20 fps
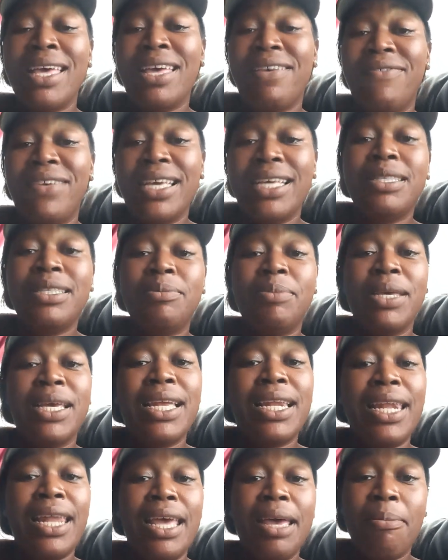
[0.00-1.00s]
If he's
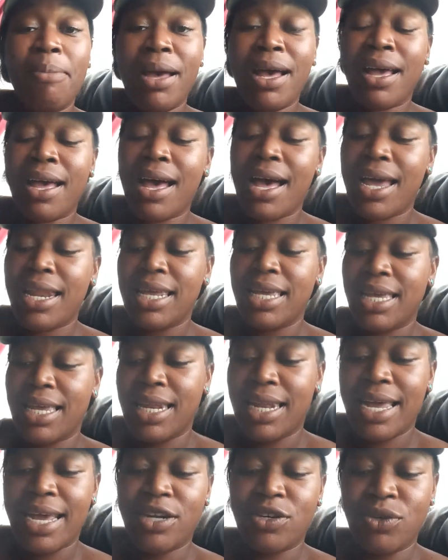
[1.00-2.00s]
being led by God, he
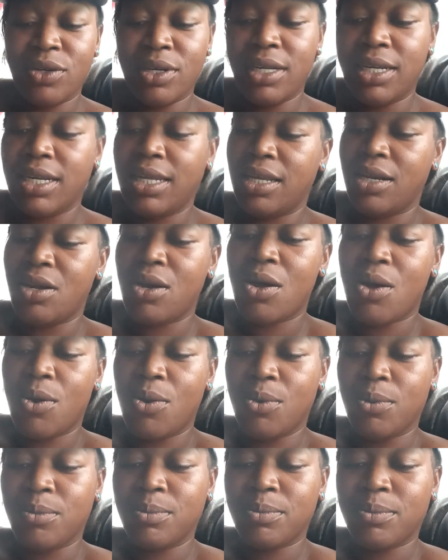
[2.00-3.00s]
can naturally lead a
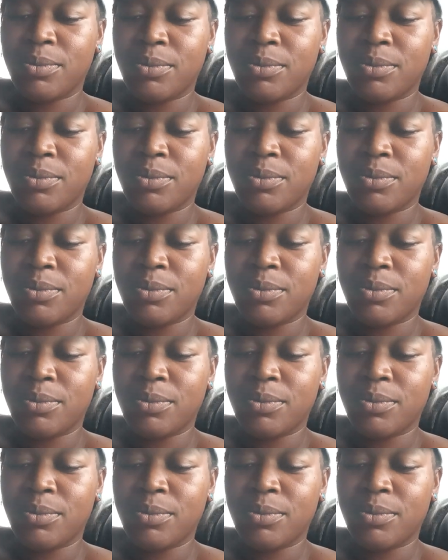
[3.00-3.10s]
home.